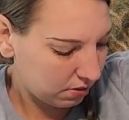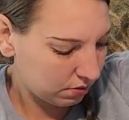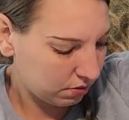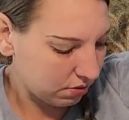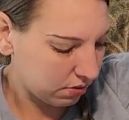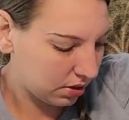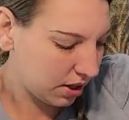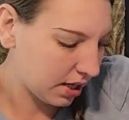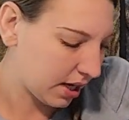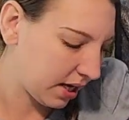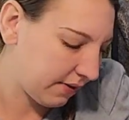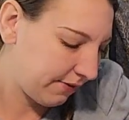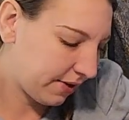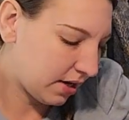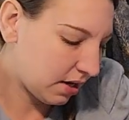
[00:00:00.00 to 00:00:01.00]
oh, can I
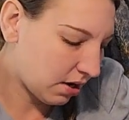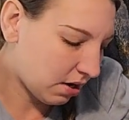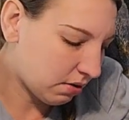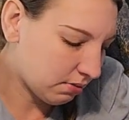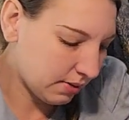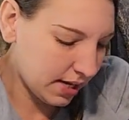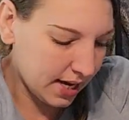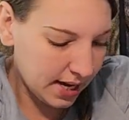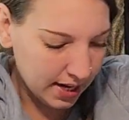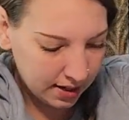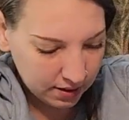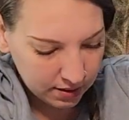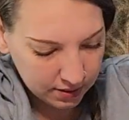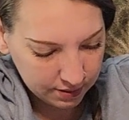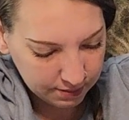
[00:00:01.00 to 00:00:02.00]
fit it all in my hand?